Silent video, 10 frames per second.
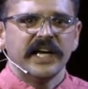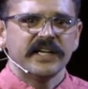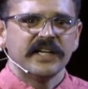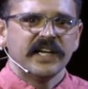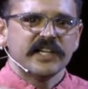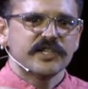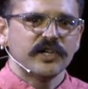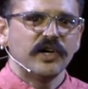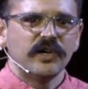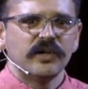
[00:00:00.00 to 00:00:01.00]
And
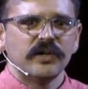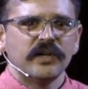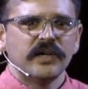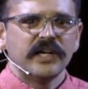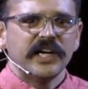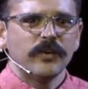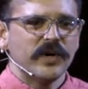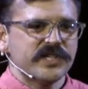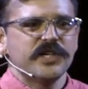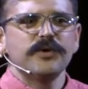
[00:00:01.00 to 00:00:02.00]
Saul he
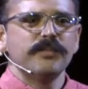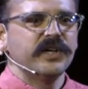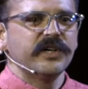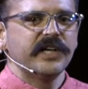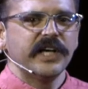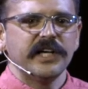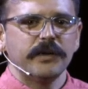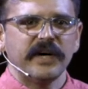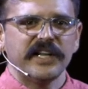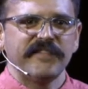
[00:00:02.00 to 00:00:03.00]
wasn't
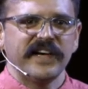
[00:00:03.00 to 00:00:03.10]
humiliated by